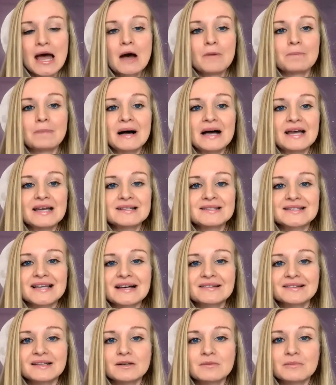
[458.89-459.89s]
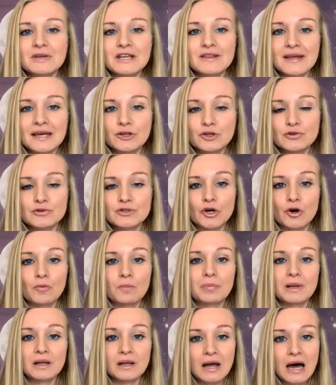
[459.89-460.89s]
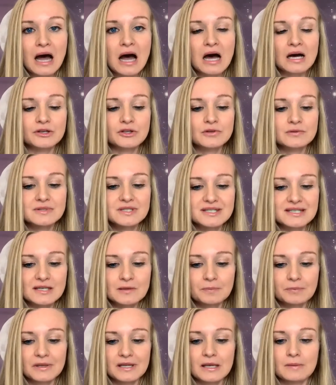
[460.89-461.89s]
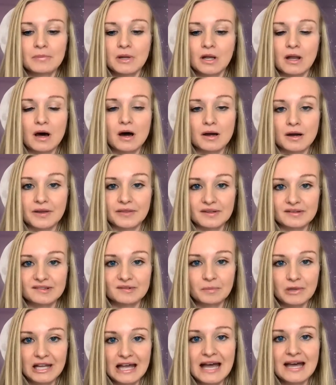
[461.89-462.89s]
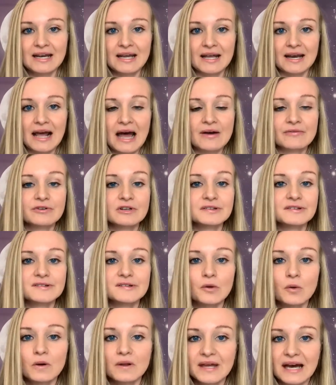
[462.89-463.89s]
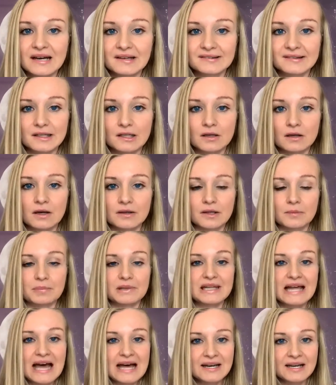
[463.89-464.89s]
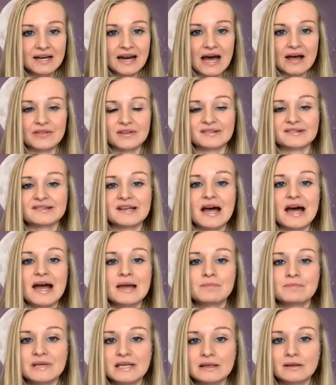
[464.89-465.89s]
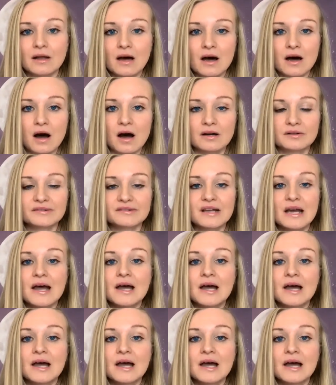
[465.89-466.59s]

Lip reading: But it doesn't mean that you don't belong. You deeply belong on this planet. Every soul that is here on the planet at this time belongs.